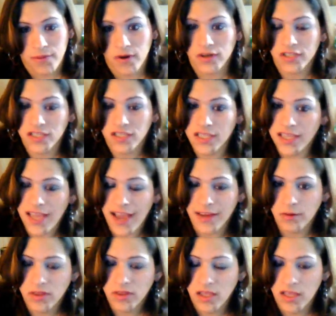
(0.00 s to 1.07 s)
Personally, I
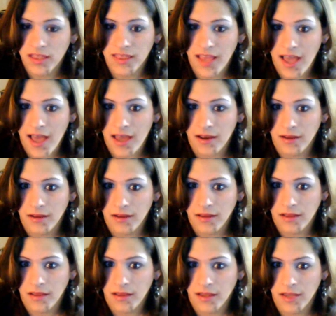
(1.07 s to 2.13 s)
don't think that
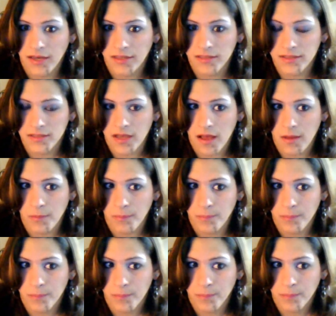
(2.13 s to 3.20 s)
it is,
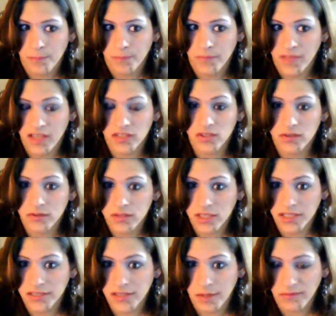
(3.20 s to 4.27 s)
it screws
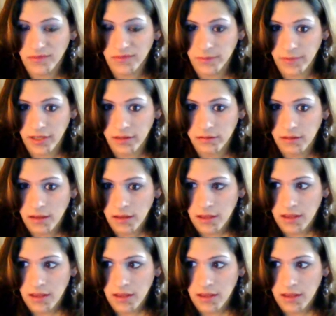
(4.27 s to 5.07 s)
things up for me